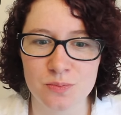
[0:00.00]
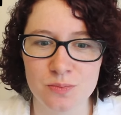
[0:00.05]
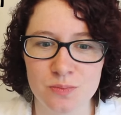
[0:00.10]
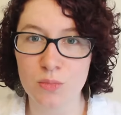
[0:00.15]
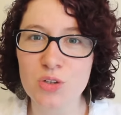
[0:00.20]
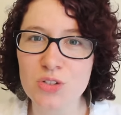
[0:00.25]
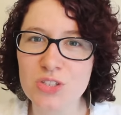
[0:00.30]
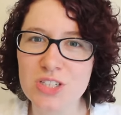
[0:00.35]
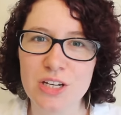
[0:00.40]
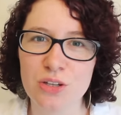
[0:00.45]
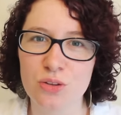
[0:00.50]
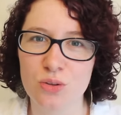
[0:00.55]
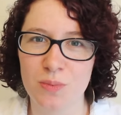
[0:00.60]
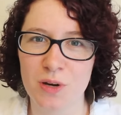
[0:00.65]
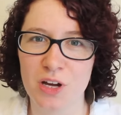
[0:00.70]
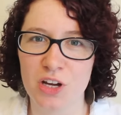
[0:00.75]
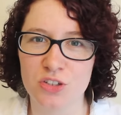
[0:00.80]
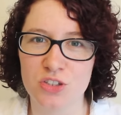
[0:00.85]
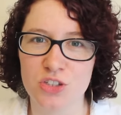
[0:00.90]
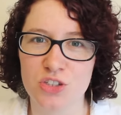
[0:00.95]
Most
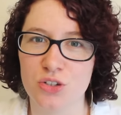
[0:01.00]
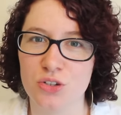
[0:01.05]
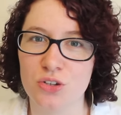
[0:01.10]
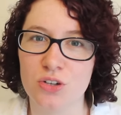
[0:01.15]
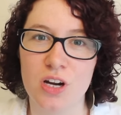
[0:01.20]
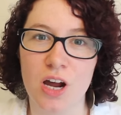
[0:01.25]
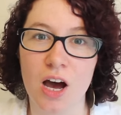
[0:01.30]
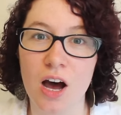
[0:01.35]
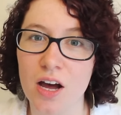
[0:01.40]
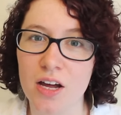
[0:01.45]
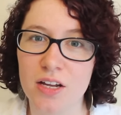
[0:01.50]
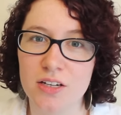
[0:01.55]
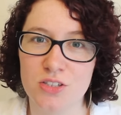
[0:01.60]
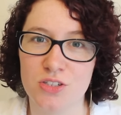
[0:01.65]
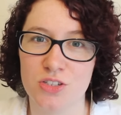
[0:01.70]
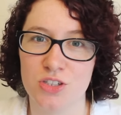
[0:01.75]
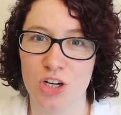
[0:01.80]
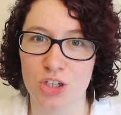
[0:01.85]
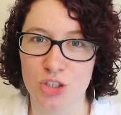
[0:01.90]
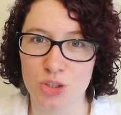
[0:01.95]
anthropologists are not
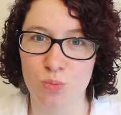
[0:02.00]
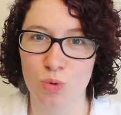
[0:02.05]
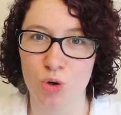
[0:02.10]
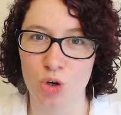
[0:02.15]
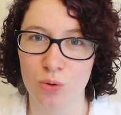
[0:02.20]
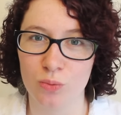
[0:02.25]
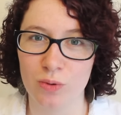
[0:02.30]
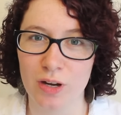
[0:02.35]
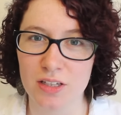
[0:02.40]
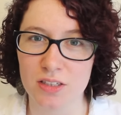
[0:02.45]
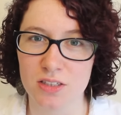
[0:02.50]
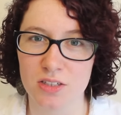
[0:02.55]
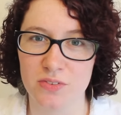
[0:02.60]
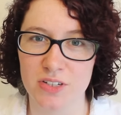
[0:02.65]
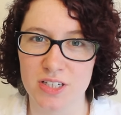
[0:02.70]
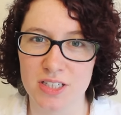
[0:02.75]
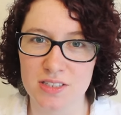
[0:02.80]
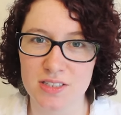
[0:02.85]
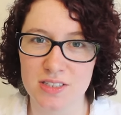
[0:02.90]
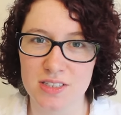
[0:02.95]
staunch moral
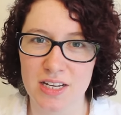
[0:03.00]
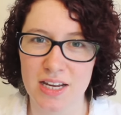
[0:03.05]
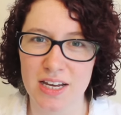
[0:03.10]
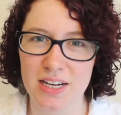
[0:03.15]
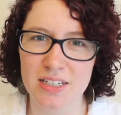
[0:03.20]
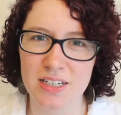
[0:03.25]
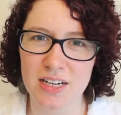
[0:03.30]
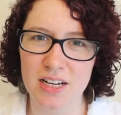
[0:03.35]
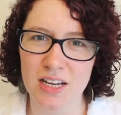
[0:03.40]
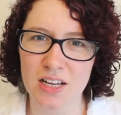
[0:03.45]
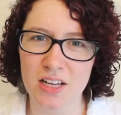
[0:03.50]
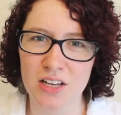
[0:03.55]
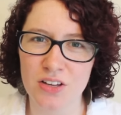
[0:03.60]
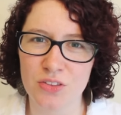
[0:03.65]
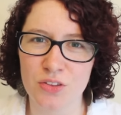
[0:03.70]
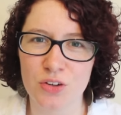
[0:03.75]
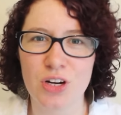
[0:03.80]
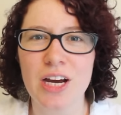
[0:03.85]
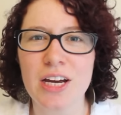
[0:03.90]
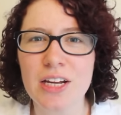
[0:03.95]
relativists, and
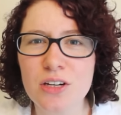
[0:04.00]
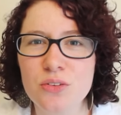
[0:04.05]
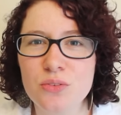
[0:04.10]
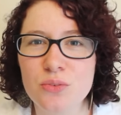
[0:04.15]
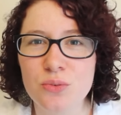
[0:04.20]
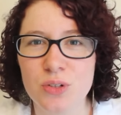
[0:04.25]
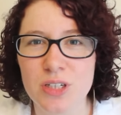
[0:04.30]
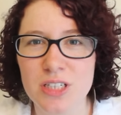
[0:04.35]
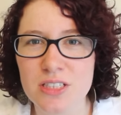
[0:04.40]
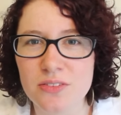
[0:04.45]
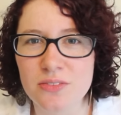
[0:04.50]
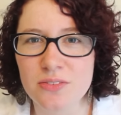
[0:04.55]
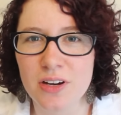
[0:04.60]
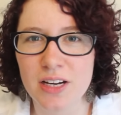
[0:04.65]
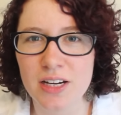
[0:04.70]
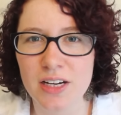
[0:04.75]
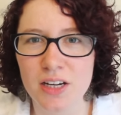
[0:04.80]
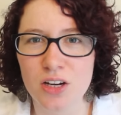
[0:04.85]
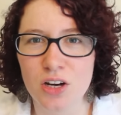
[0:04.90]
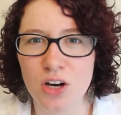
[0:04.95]
they're kind of
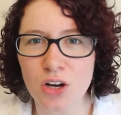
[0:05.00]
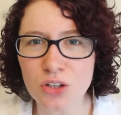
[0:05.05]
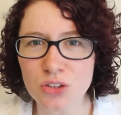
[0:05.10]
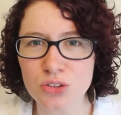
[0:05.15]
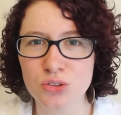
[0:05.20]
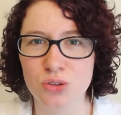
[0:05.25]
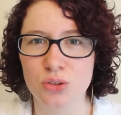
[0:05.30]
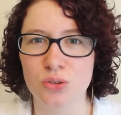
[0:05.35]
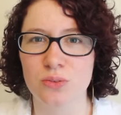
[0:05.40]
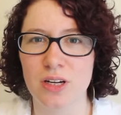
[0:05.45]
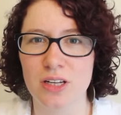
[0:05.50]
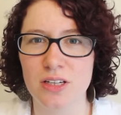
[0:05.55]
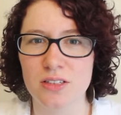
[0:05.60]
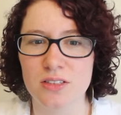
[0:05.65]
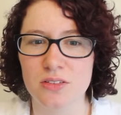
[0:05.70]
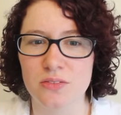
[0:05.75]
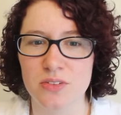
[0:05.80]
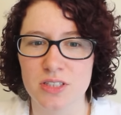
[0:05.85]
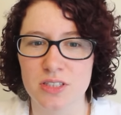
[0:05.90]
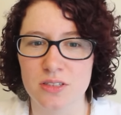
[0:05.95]
redefining cultural
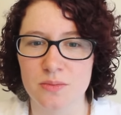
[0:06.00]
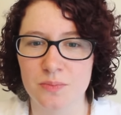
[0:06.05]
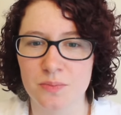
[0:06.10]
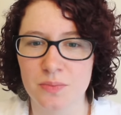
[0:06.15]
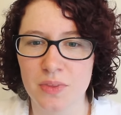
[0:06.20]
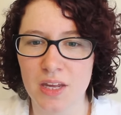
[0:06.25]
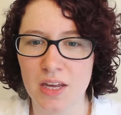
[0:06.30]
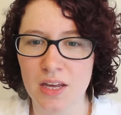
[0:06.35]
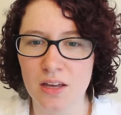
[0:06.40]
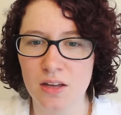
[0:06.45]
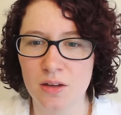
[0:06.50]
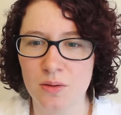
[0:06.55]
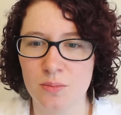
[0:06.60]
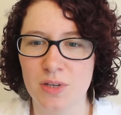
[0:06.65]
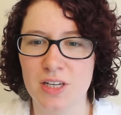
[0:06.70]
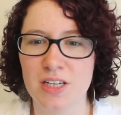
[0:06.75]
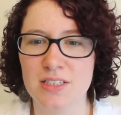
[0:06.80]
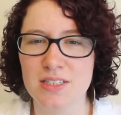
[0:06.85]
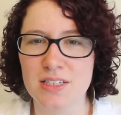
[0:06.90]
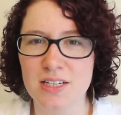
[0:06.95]
relativism
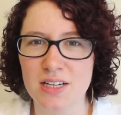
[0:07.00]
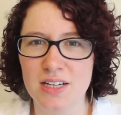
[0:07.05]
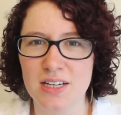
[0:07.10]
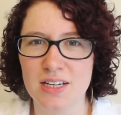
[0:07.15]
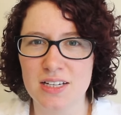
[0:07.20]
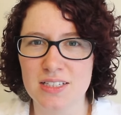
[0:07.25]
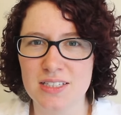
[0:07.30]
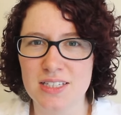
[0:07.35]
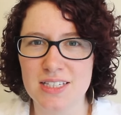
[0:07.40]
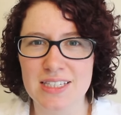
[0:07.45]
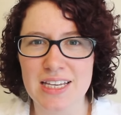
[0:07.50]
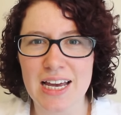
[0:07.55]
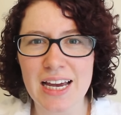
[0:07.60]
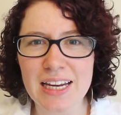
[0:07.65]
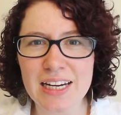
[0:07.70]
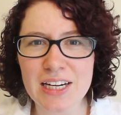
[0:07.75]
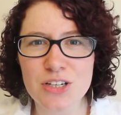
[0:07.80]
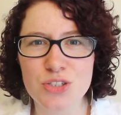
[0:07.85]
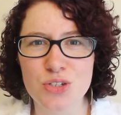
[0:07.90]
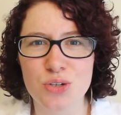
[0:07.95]
because
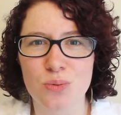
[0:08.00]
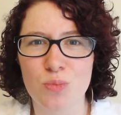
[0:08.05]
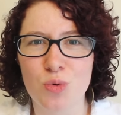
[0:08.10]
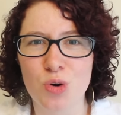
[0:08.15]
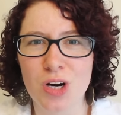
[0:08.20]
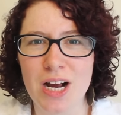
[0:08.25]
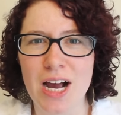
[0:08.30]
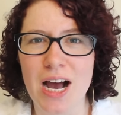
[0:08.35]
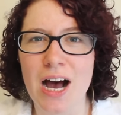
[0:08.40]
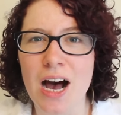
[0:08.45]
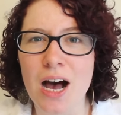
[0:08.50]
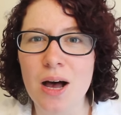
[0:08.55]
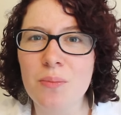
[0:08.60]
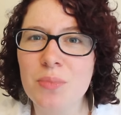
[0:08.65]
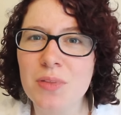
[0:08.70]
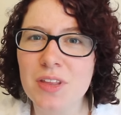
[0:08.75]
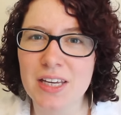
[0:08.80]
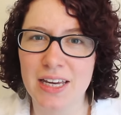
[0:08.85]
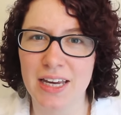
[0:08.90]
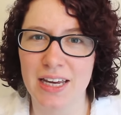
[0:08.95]
societies are more
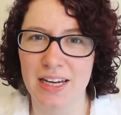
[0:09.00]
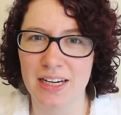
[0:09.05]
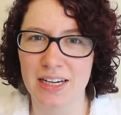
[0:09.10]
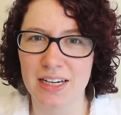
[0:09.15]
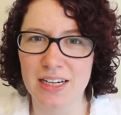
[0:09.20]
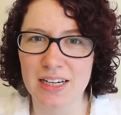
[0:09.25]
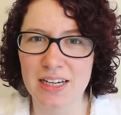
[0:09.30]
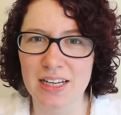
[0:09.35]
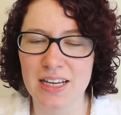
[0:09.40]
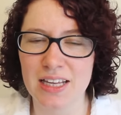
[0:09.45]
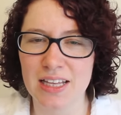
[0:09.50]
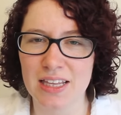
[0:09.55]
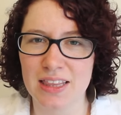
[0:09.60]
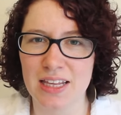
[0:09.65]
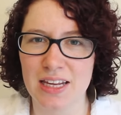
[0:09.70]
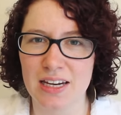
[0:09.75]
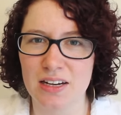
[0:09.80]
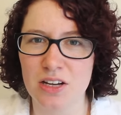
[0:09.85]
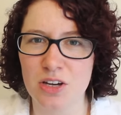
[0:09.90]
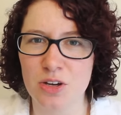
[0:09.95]
complicated
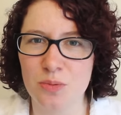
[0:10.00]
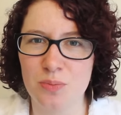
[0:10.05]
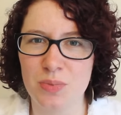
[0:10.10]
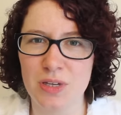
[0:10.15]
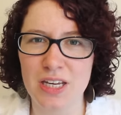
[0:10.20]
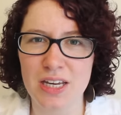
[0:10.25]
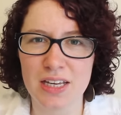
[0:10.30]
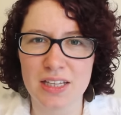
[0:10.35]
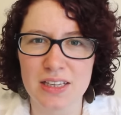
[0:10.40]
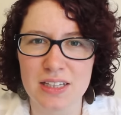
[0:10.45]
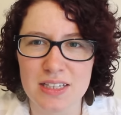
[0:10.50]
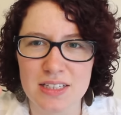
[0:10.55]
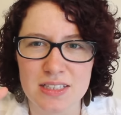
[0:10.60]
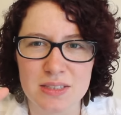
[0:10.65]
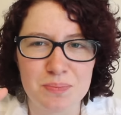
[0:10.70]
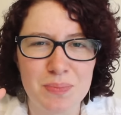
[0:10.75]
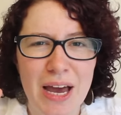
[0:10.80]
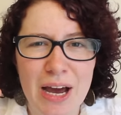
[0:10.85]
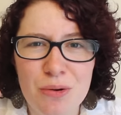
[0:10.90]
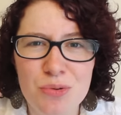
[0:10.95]
than being
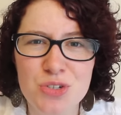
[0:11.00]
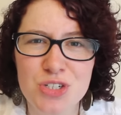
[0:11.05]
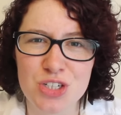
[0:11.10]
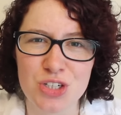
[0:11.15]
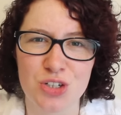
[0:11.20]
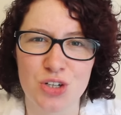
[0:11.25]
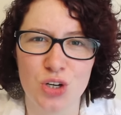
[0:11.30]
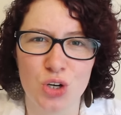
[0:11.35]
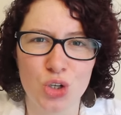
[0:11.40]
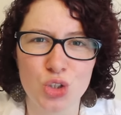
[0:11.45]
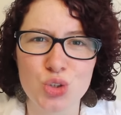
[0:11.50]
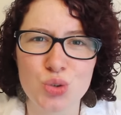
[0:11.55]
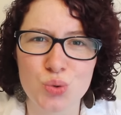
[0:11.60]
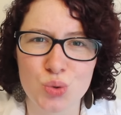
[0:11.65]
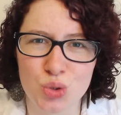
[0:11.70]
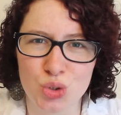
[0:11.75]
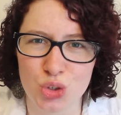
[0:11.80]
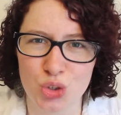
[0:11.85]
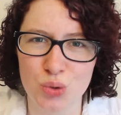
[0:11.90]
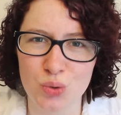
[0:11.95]
these bounded
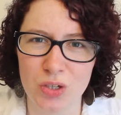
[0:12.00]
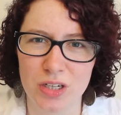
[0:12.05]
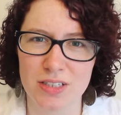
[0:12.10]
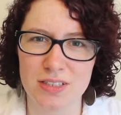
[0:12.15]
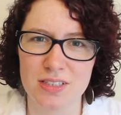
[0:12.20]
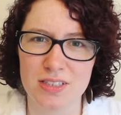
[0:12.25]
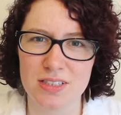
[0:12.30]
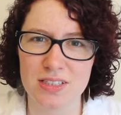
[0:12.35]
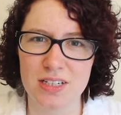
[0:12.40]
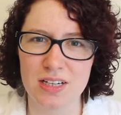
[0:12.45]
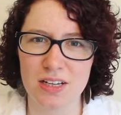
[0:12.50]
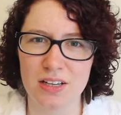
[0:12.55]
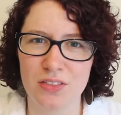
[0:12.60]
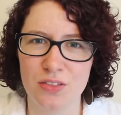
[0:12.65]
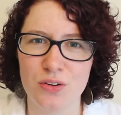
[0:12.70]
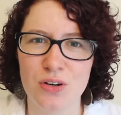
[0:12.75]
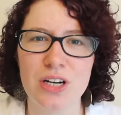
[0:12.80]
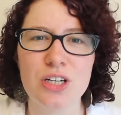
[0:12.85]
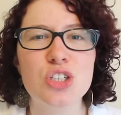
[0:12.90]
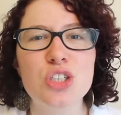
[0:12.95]
cultural units.
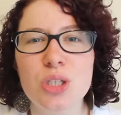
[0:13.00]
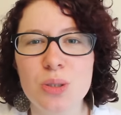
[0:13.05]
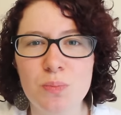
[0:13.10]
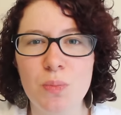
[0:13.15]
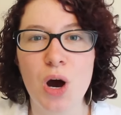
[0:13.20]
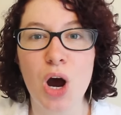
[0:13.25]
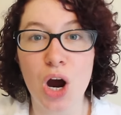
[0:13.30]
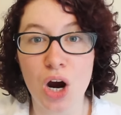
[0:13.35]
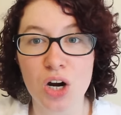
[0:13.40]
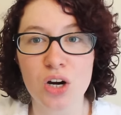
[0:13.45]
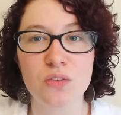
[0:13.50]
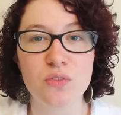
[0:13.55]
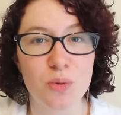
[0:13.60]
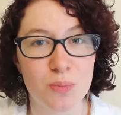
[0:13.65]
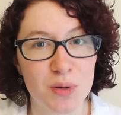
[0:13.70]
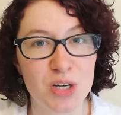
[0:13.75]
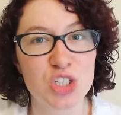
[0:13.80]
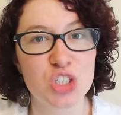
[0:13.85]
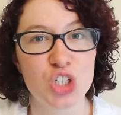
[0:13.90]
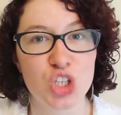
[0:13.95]
They're actually part of a
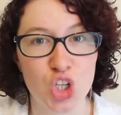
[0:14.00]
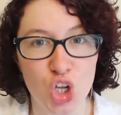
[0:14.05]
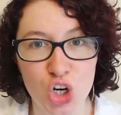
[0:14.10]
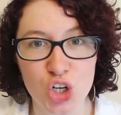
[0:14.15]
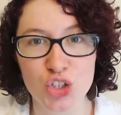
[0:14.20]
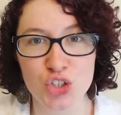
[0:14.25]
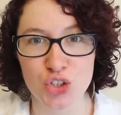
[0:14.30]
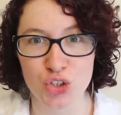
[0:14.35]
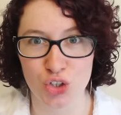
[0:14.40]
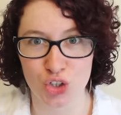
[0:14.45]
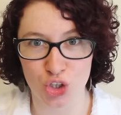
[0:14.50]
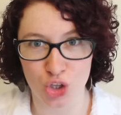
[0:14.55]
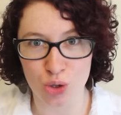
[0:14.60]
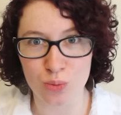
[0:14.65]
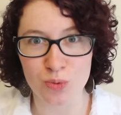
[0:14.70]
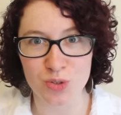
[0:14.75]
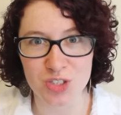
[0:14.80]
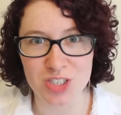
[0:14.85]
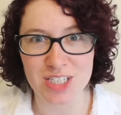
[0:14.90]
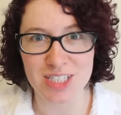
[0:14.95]
much larger
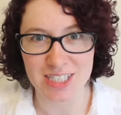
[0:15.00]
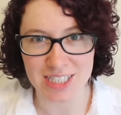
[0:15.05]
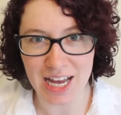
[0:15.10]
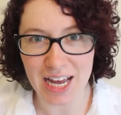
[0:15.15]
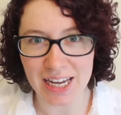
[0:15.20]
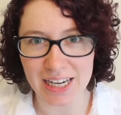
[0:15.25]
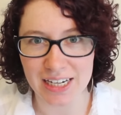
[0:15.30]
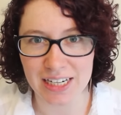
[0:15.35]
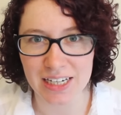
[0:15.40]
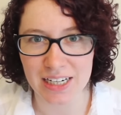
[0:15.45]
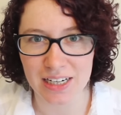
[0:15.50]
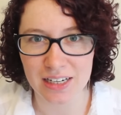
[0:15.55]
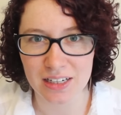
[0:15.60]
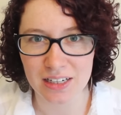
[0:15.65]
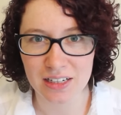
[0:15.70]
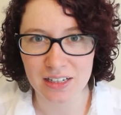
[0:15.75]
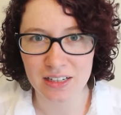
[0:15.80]
global society